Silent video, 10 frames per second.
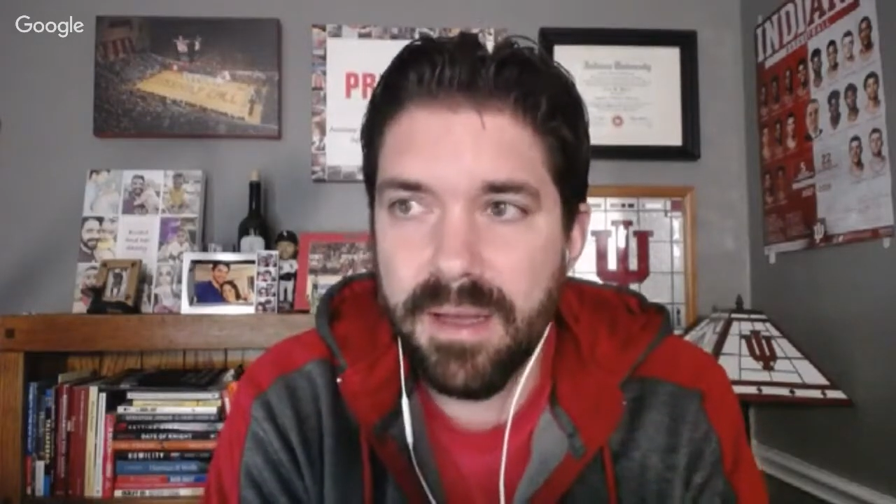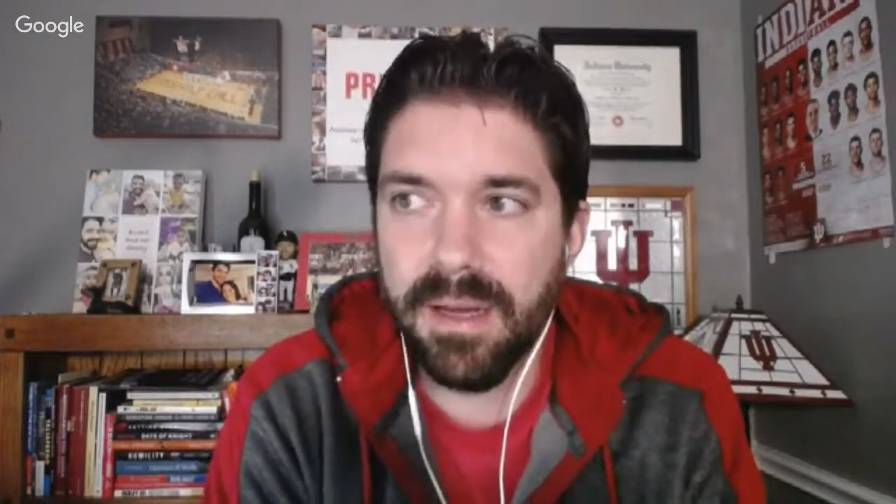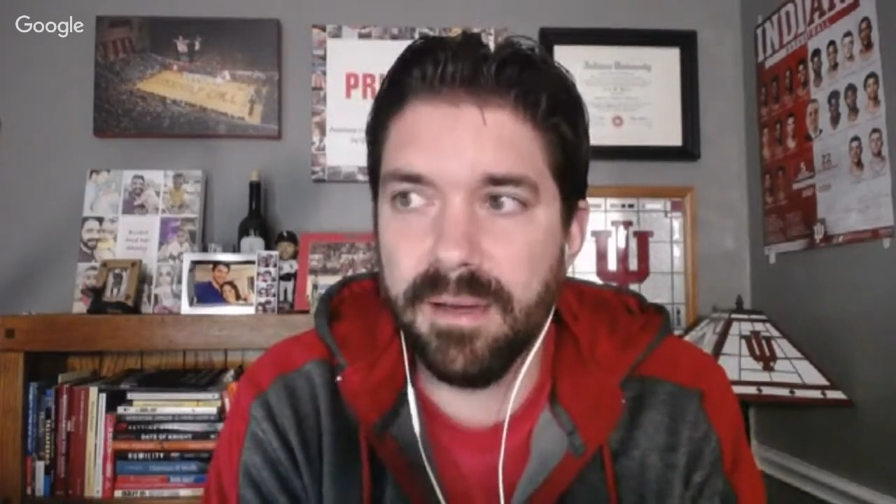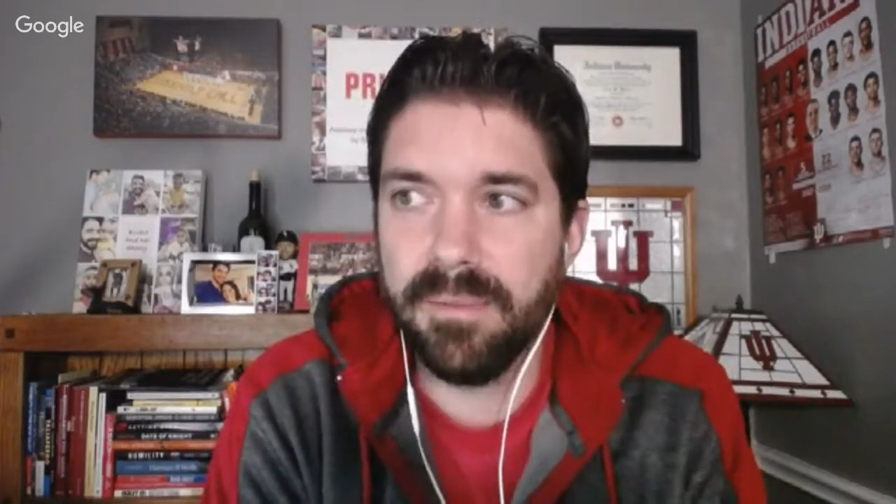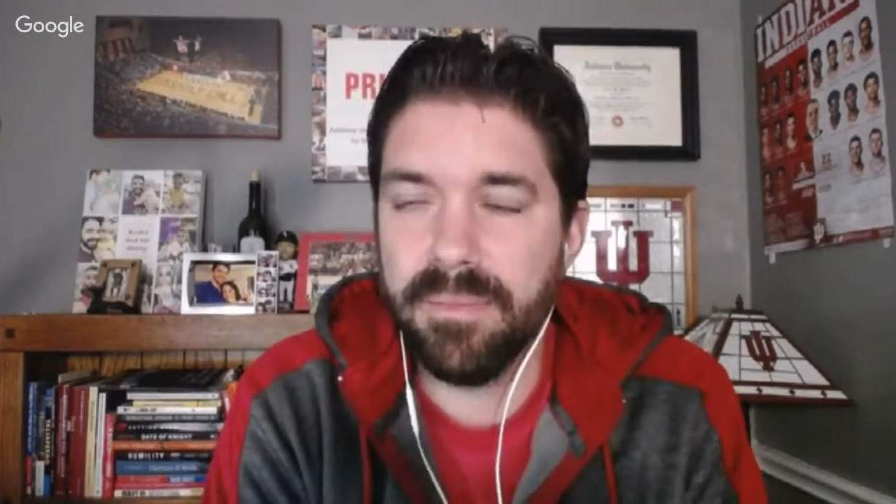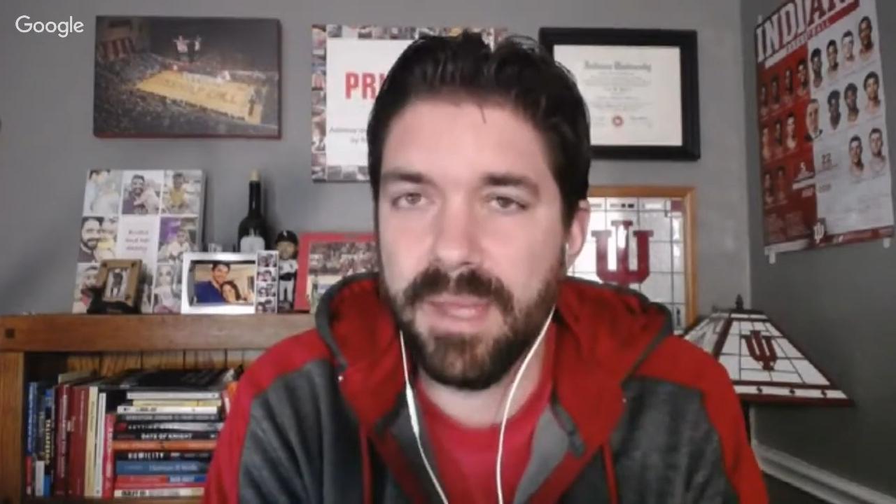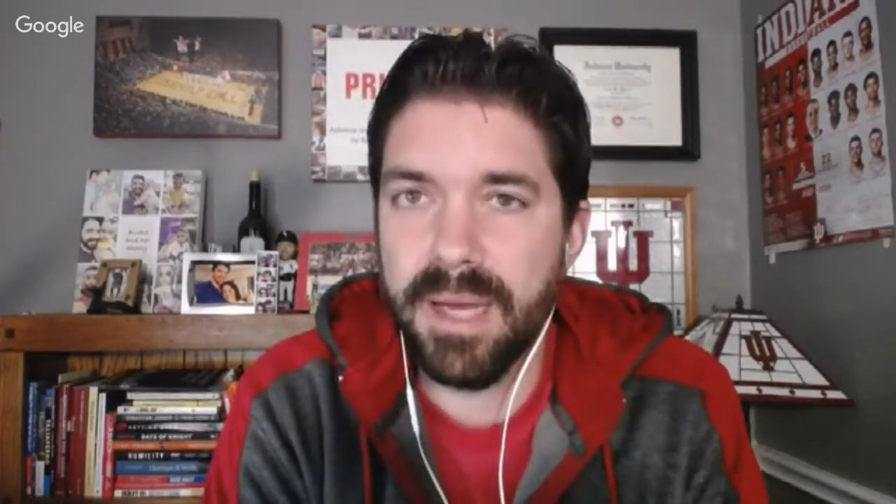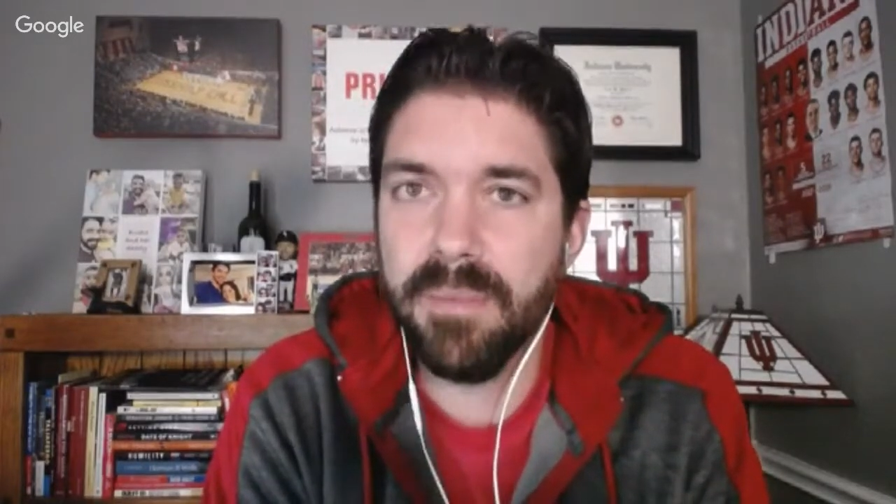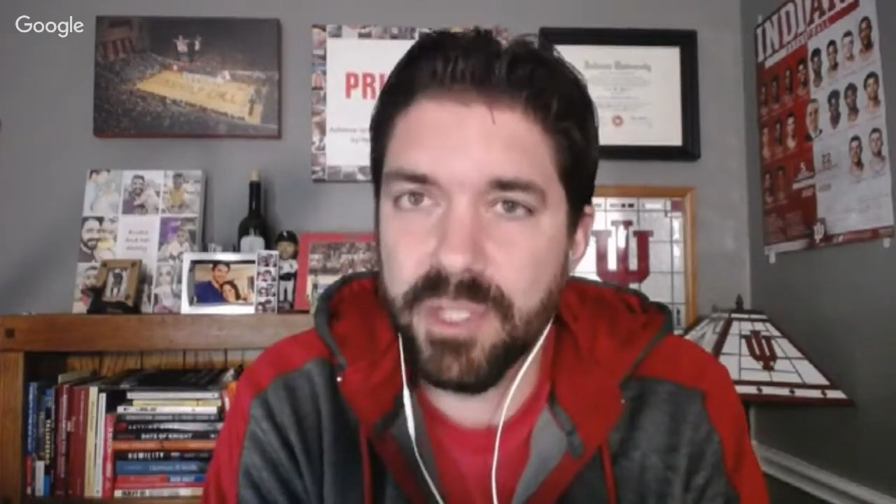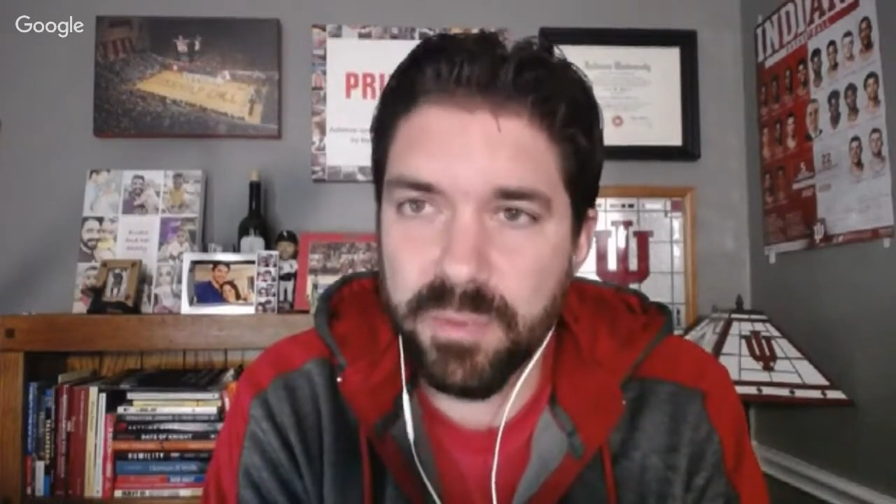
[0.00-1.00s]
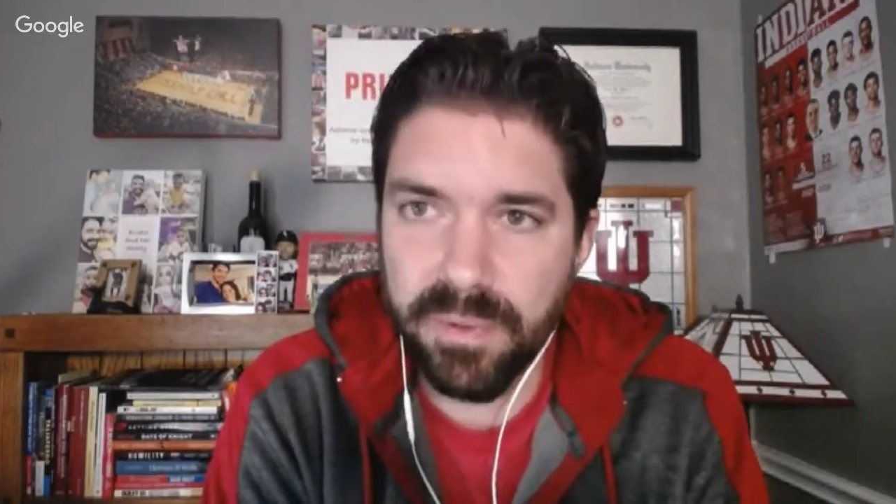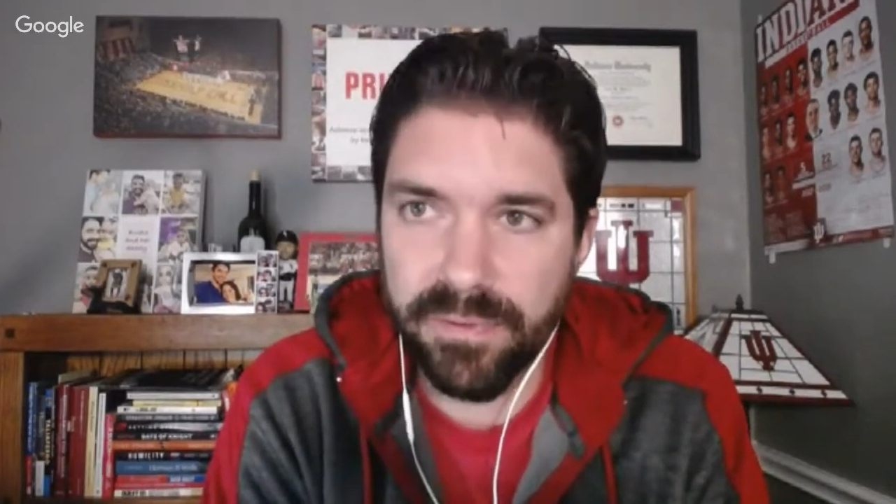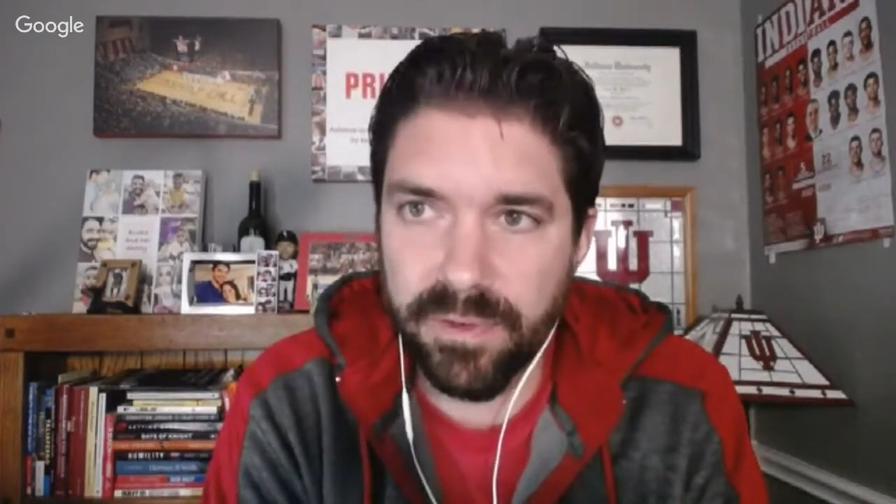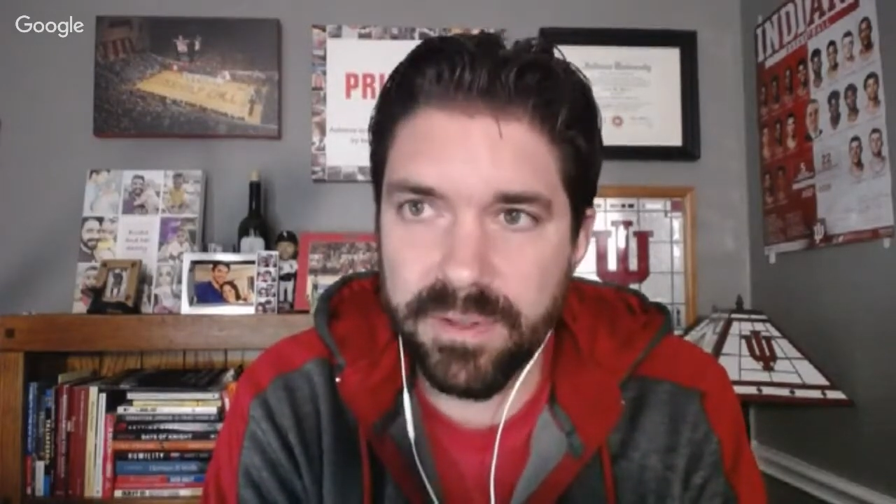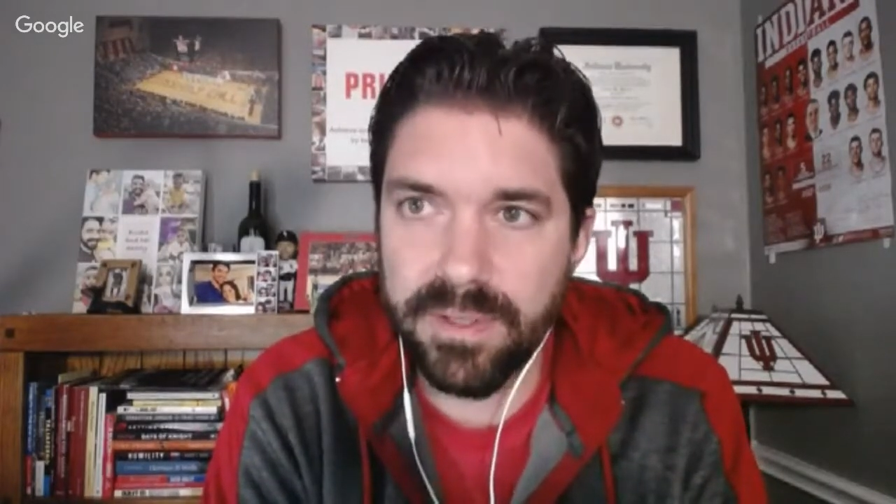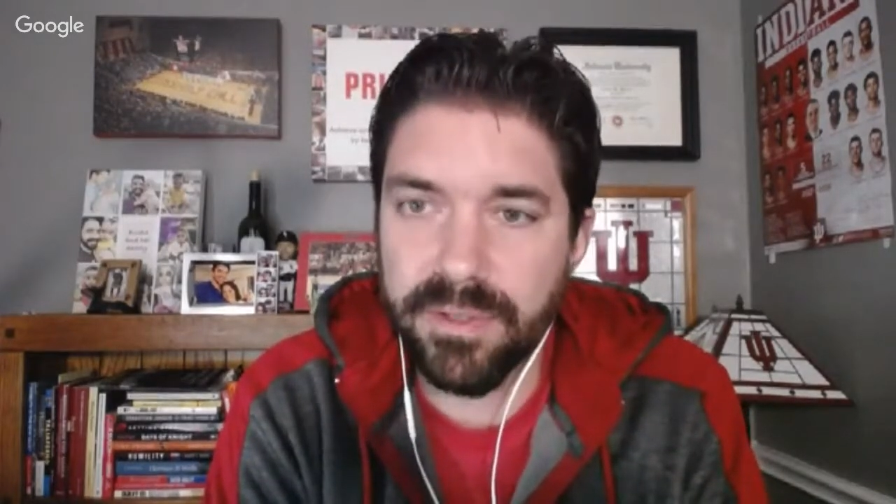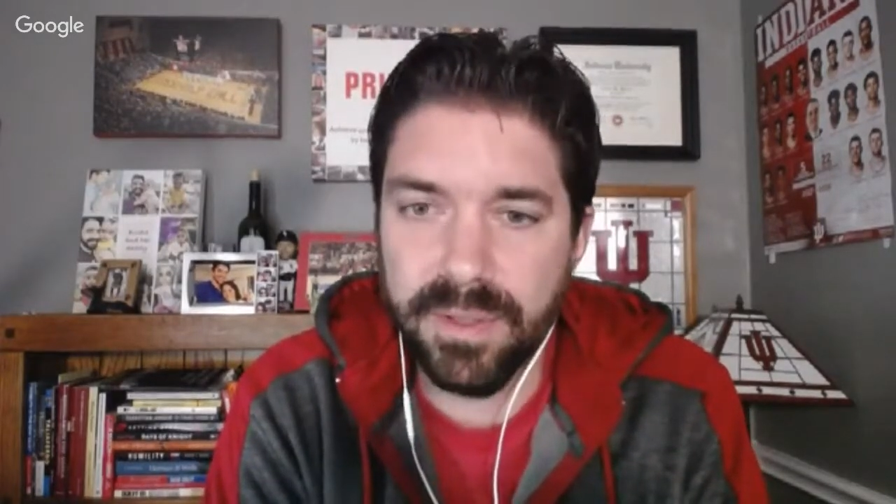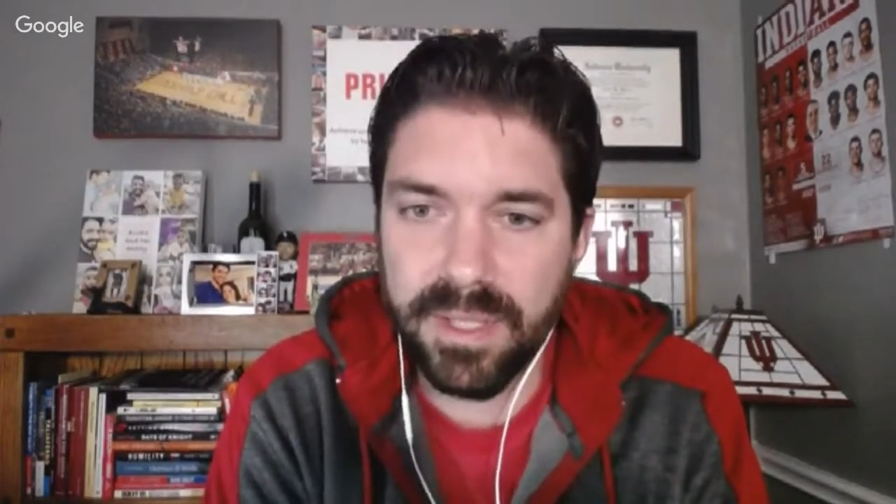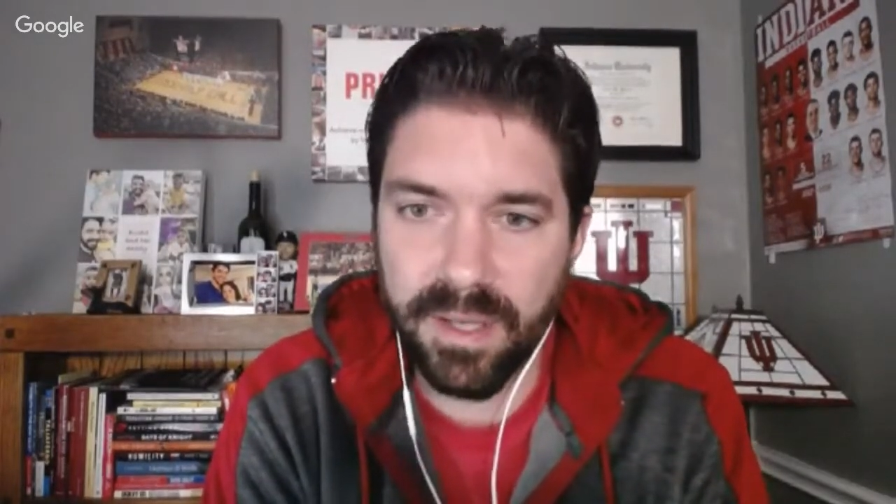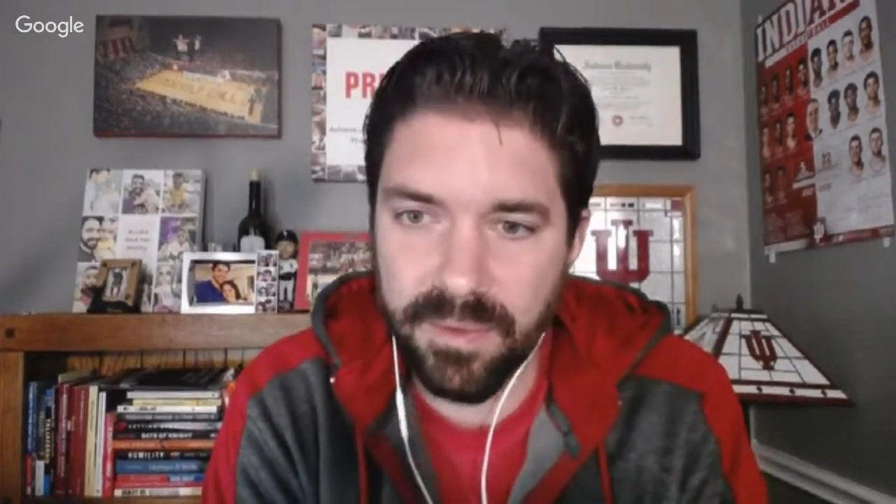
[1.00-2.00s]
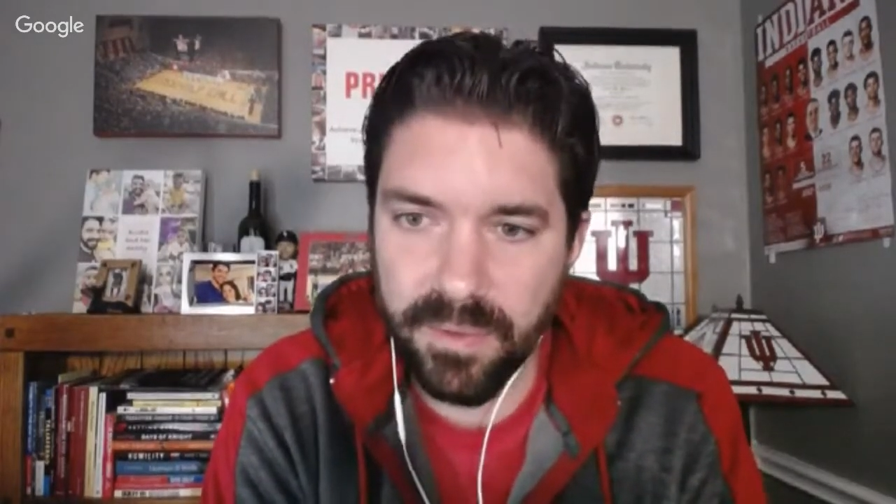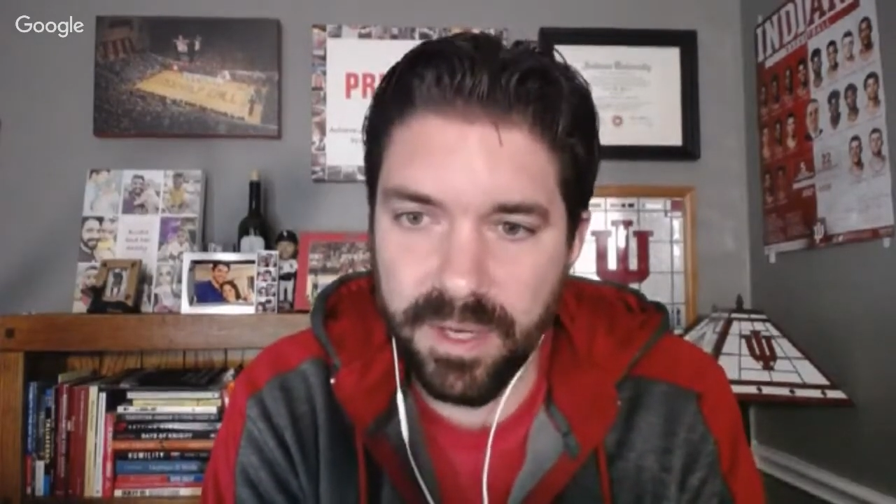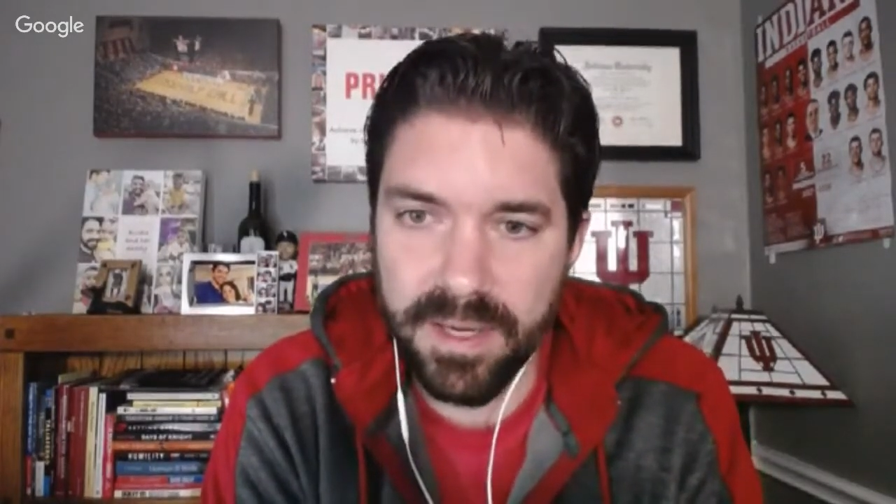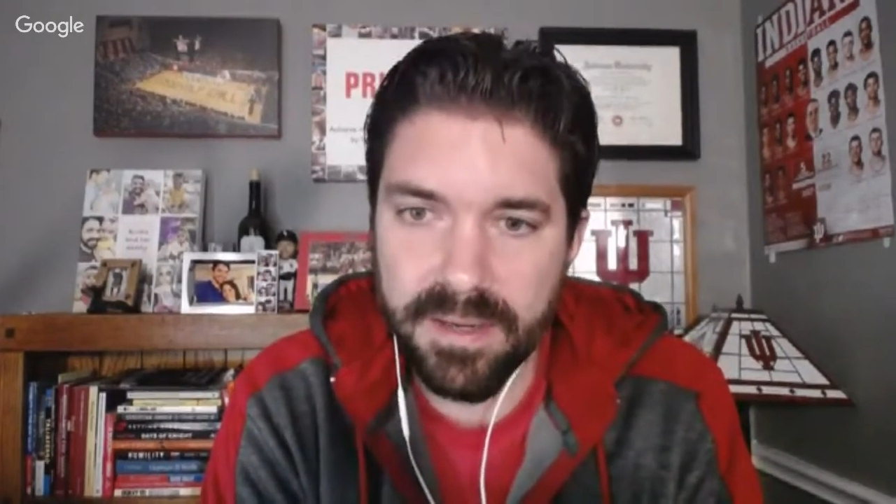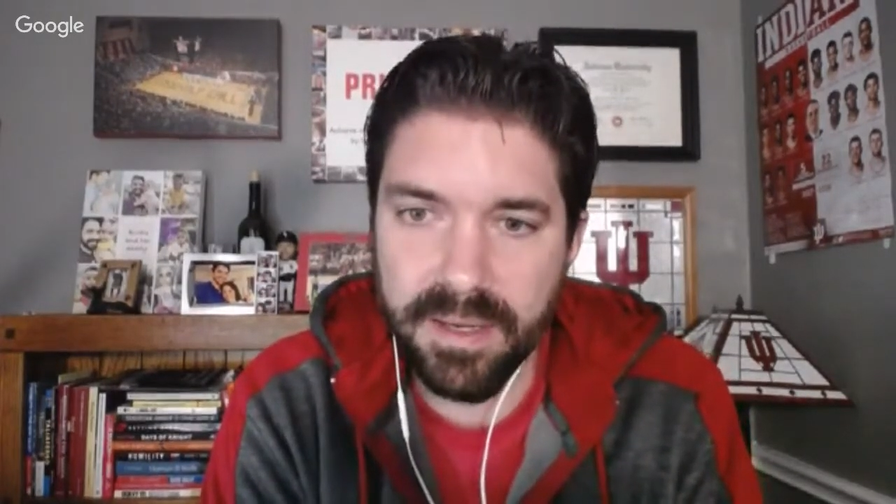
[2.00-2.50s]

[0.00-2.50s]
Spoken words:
I much prefer to do it the other way,